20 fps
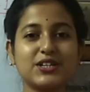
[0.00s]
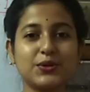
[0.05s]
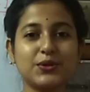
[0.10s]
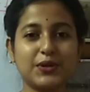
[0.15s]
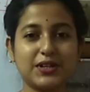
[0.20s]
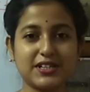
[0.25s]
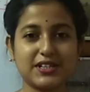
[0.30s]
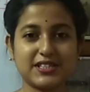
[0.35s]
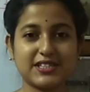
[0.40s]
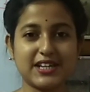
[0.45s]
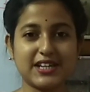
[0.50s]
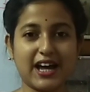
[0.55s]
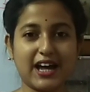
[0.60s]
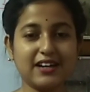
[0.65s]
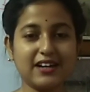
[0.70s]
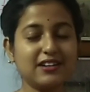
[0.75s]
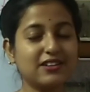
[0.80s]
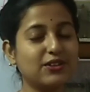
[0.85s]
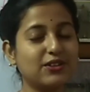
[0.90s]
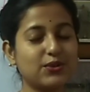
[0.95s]
you
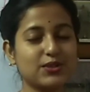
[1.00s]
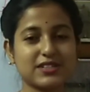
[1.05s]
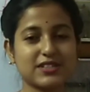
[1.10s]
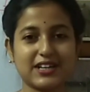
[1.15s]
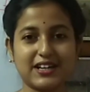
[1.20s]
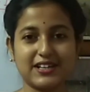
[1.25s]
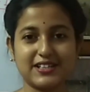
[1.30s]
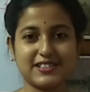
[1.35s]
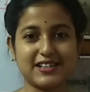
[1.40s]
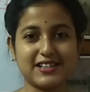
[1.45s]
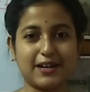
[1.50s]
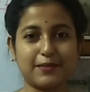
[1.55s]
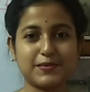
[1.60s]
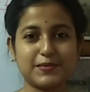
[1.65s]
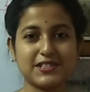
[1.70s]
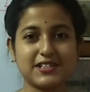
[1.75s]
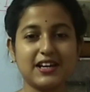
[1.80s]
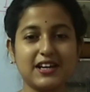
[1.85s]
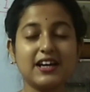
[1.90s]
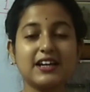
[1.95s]
understand those
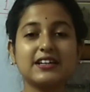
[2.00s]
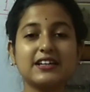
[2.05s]
concepts.